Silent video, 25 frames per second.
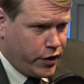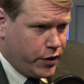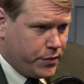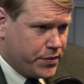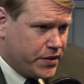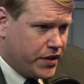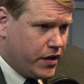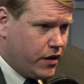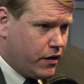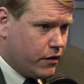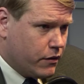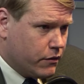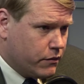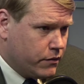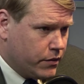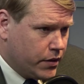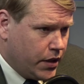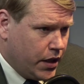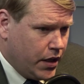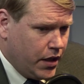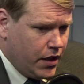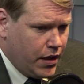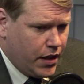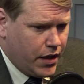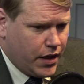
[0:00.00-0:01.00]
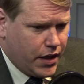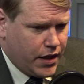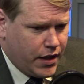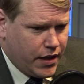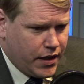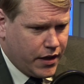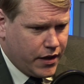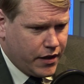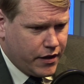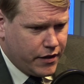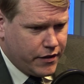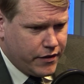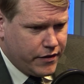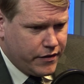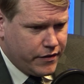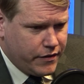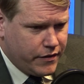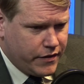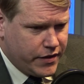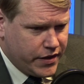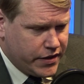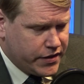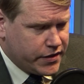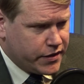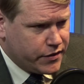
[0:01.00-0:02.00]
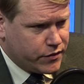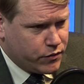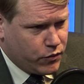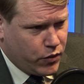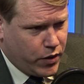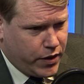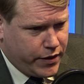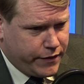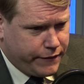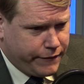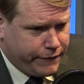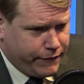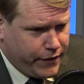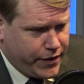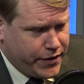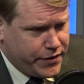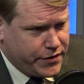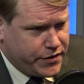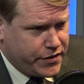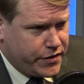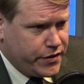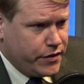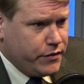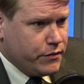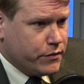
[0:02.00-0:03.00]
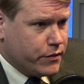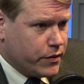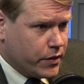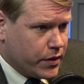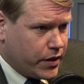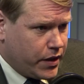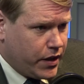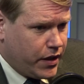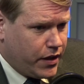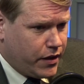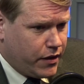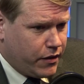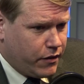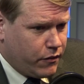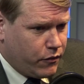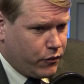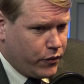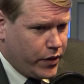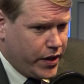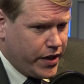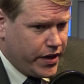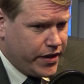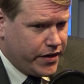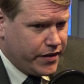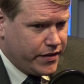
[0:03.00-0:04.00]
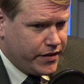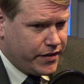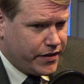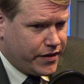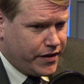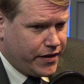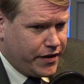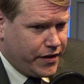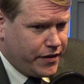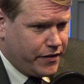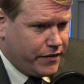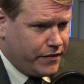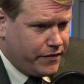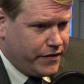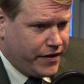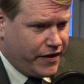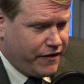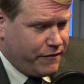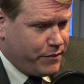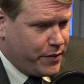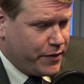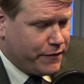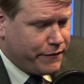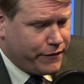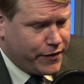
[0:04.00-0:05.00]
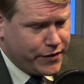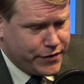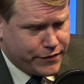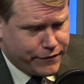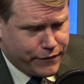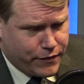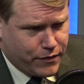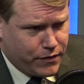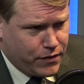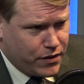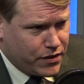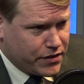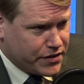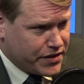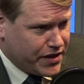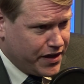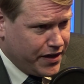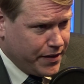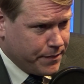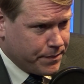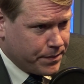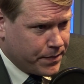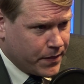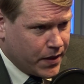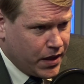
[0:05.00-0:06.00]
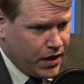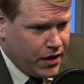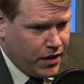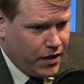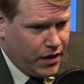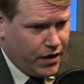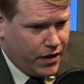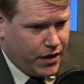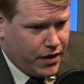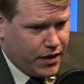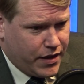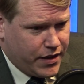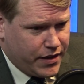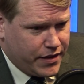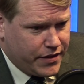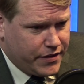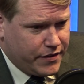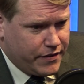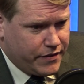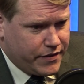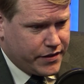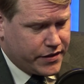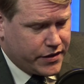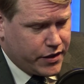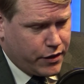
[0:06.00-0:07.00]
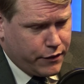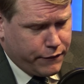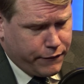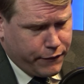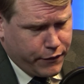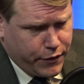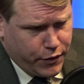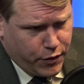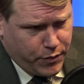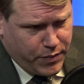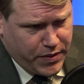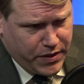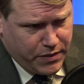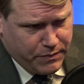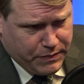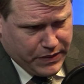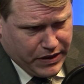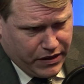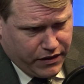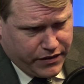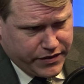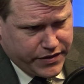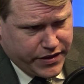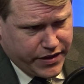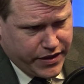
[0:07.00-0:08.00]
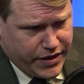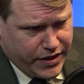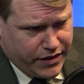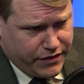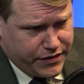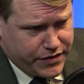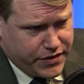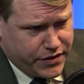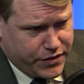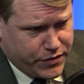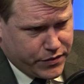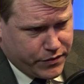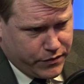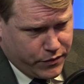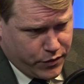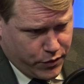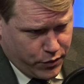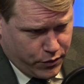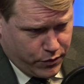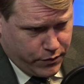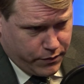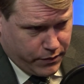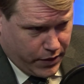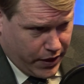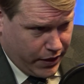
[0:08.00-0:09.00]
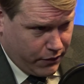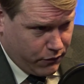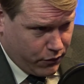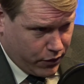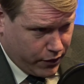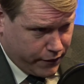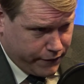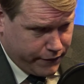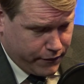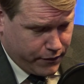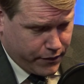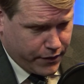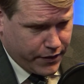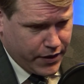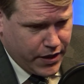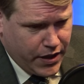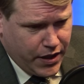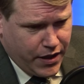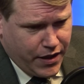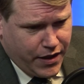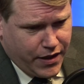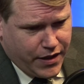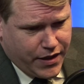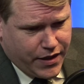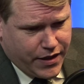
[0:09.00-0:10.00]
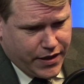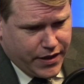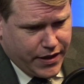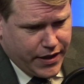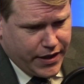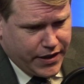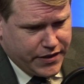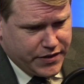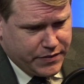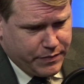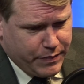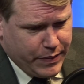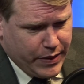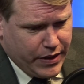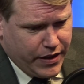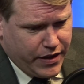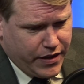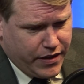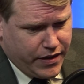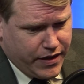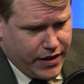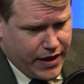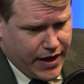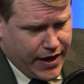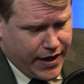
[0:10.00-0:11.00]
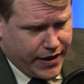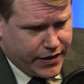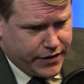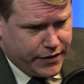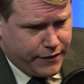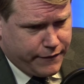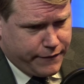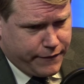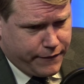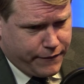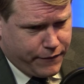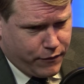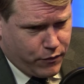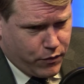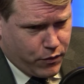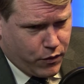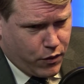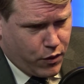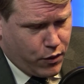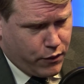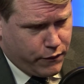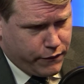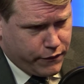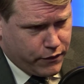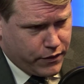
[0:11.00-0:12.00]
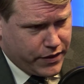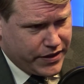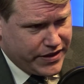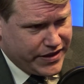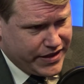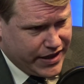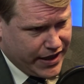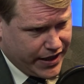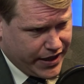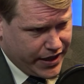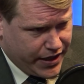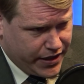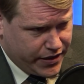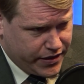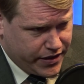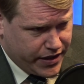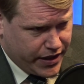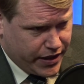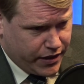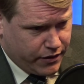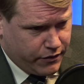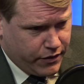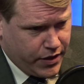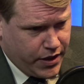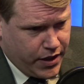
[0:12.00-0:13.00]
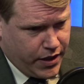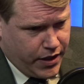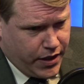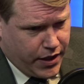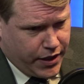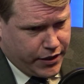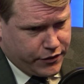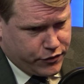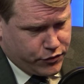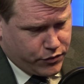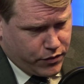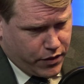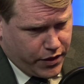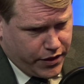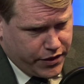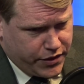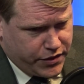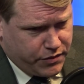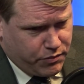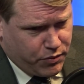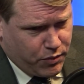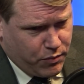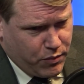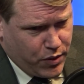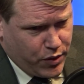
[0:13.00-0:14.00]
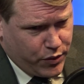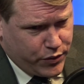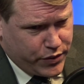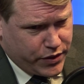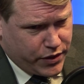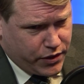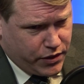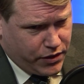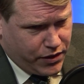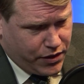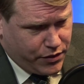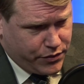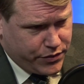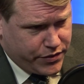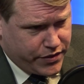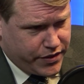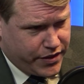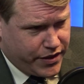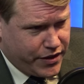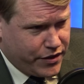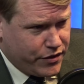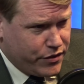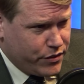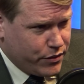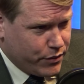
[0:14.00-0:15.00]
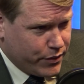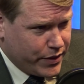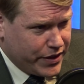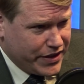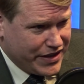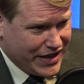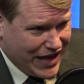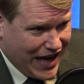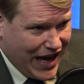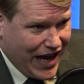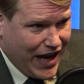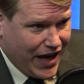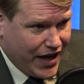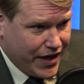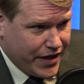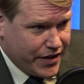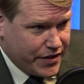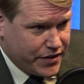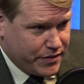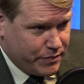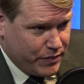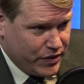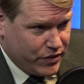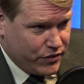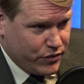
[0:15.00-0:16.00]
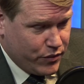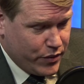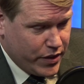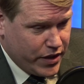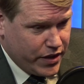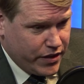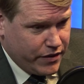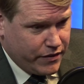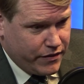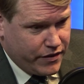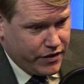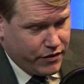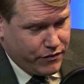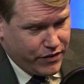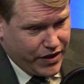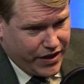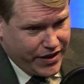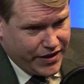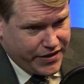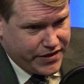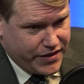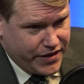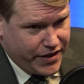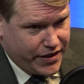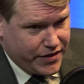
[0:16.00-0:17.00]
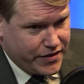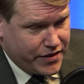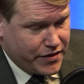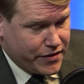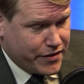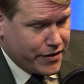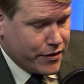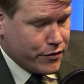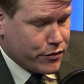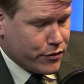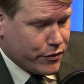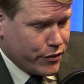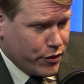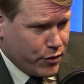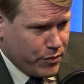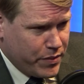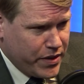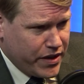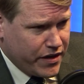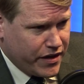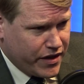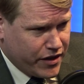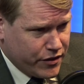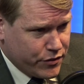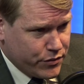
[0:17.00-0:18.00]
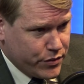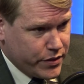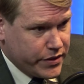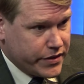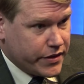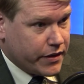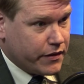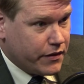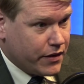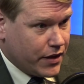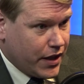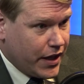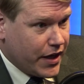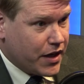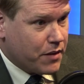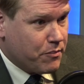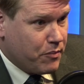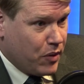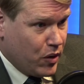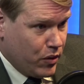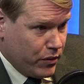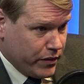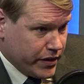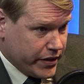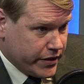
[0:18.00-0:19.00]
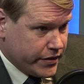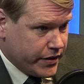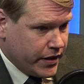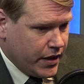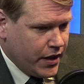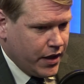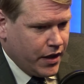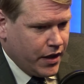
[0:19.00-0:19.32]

hope so. This is what friends do when they've been friends for a long time. The Center for European Policy Analysis, who I work for, has been active for over a decade now at trying to promote close and enduring ties between the United States and Central European countries like Poland.